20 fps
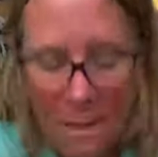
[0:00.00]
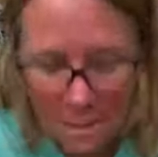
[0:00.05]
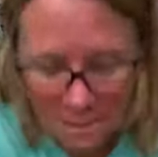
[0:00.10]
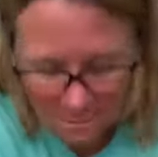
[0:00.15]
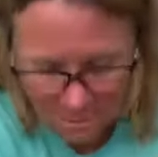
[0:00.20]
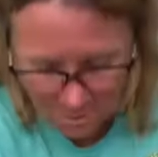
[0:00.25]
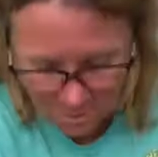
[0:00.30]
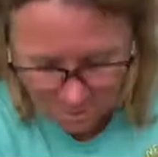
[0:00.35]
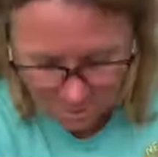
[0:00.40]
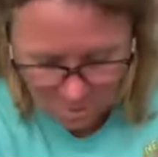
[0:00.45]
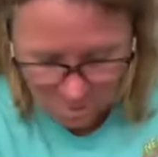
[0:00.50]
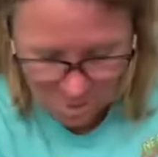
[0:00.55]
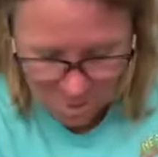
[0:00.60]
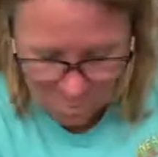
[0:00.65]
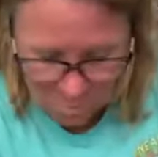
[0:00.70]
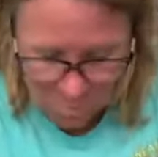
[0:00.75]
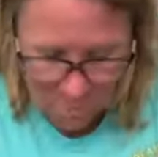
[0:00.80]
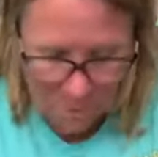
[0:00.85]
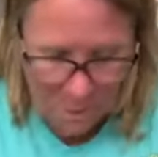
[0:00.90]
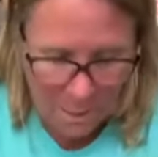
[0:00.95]
These are
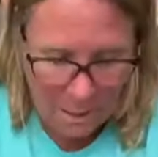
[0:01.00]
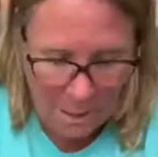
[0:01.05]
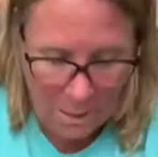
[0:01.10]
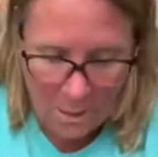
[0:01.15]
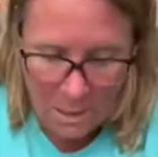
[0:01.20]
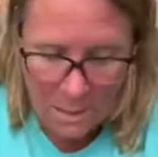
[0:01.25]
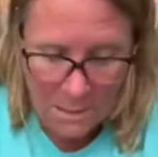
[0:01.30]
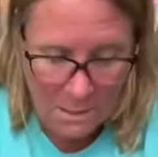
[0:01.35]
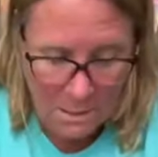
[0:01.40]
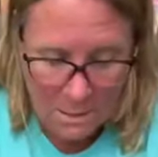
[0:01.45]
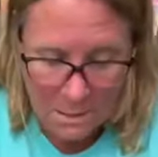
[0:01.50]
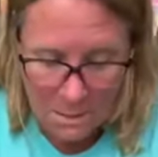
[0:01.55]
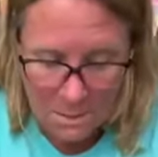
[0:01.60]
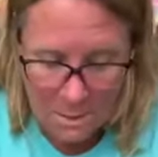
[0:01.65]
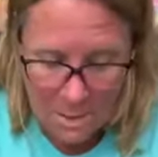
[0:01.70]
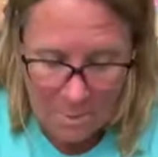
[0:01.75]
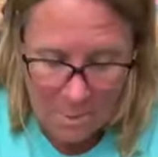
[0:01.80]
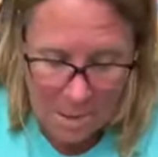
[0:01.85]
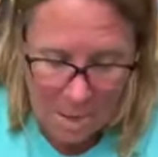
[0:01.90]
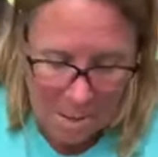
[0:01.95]
so pretty. You guys, they
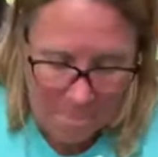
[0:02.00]
just